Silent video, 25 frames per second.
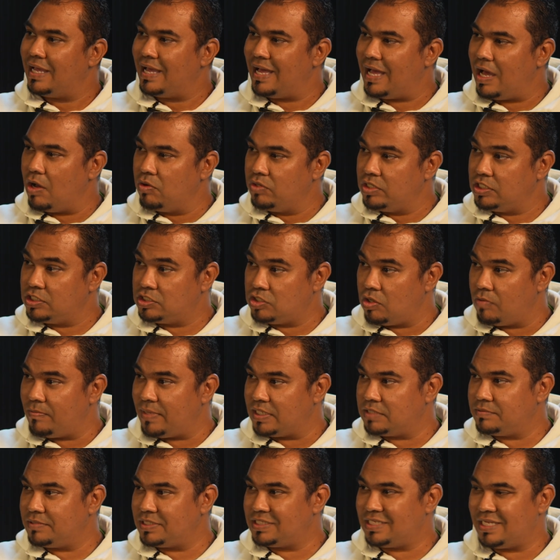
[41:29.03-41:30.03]
only so
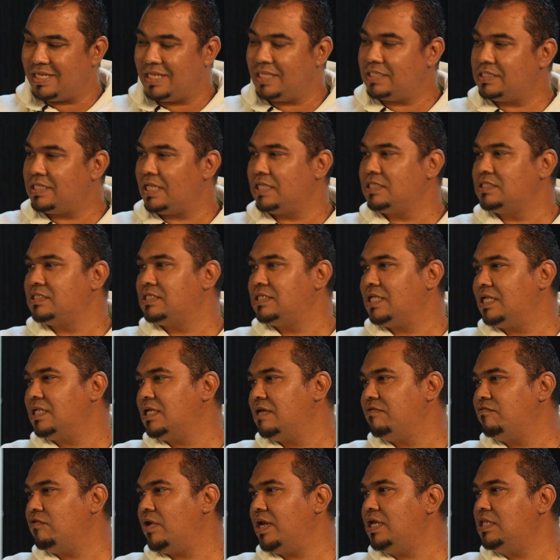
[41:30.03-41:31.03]
much percent. They'll
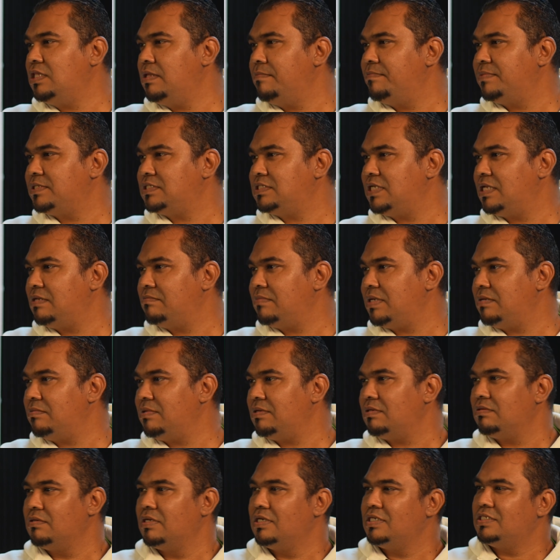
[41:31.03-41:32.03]
give you 80%,
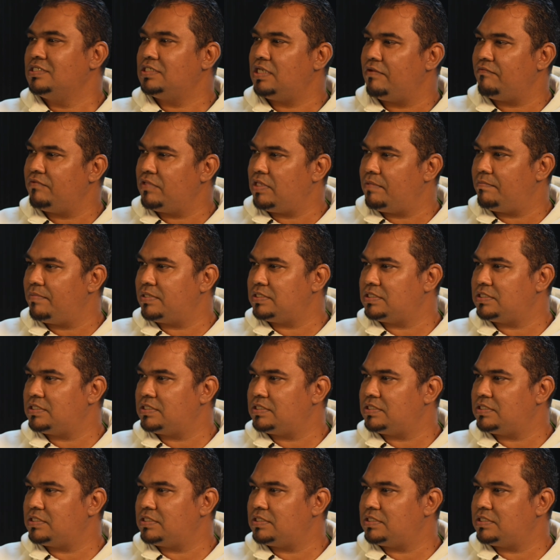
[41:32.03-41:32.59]
maybe 70%.